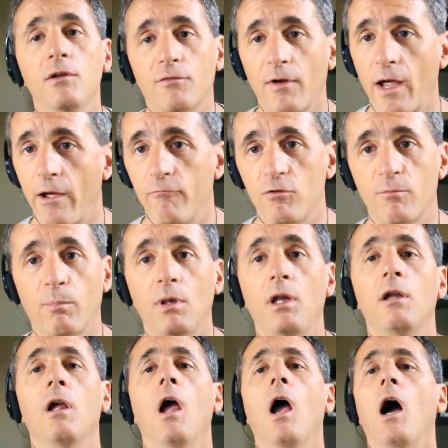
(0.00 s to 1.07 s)
for heaven's
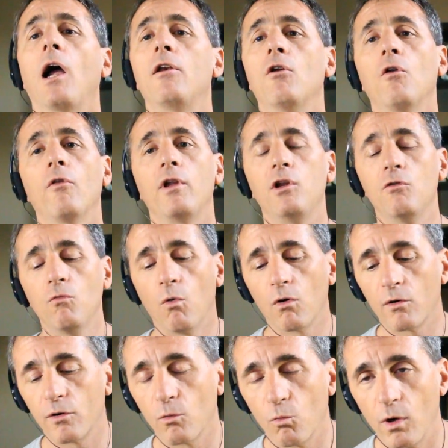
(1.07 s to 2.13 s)
sake, I know that you
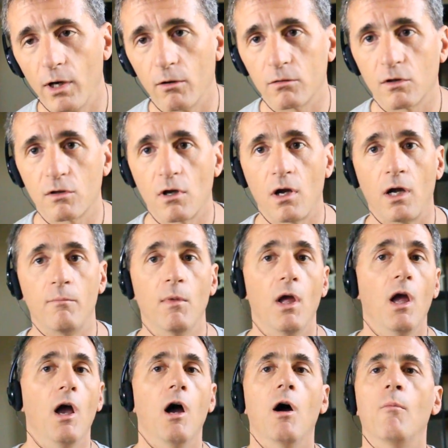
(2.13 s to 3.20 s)
weren't aware at the time,
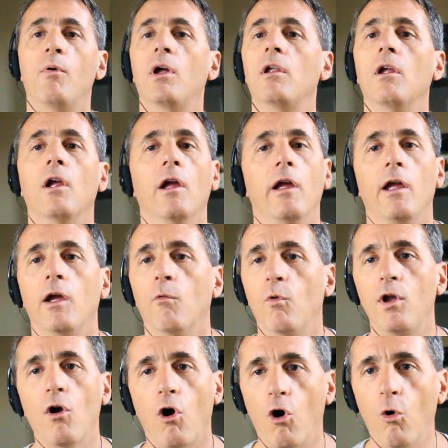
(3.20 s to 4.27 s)
but
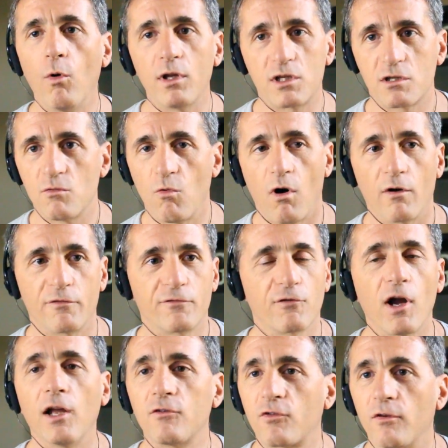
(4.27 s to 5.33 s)
we owe it to our
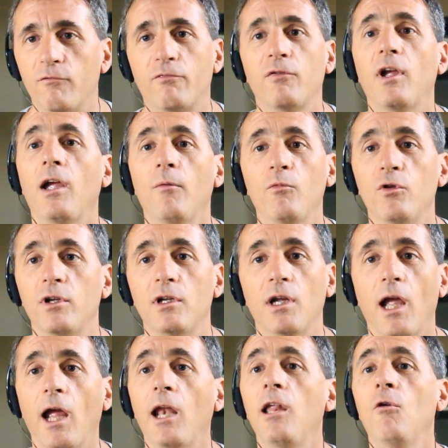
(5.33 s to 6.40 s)
friends and
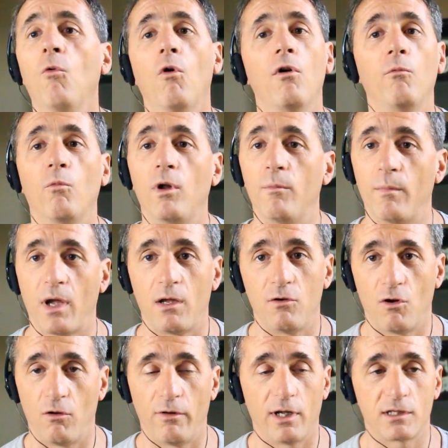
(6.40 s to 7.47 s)
family, anyone we may
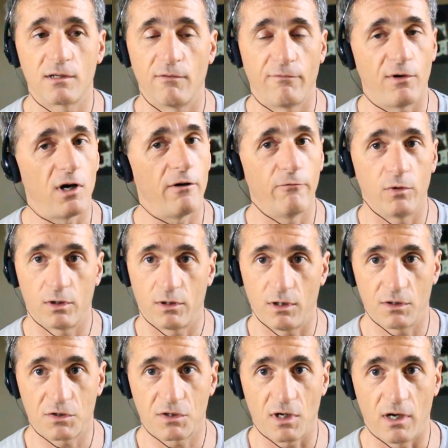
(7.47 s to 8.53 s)
know that's involved with
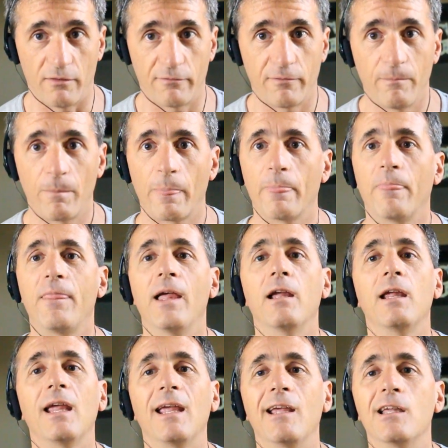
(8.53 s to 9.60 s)
this stuff.
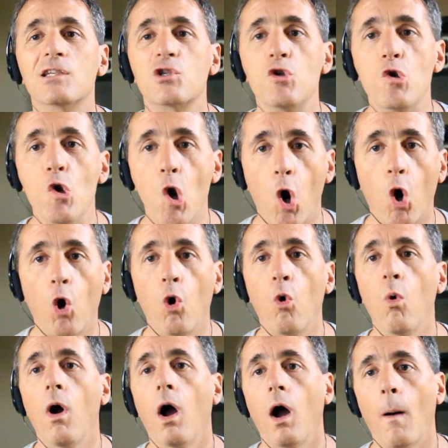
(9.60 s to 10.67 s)
There is
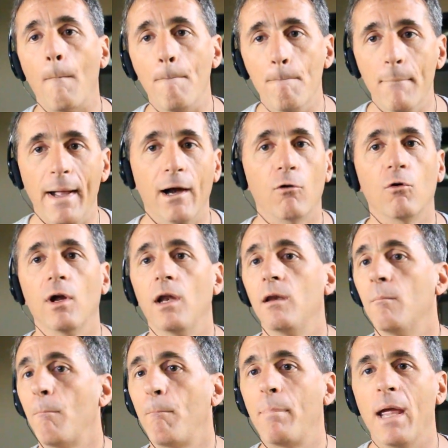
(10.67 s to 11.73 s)
no
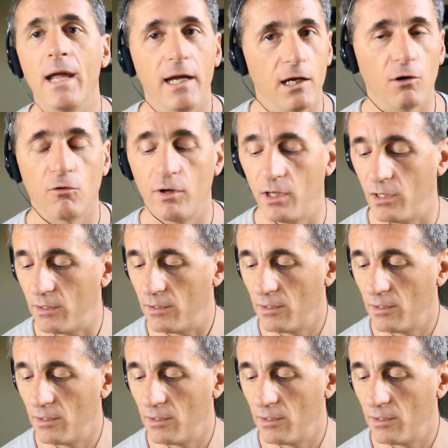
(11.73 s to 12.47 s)
merit, period.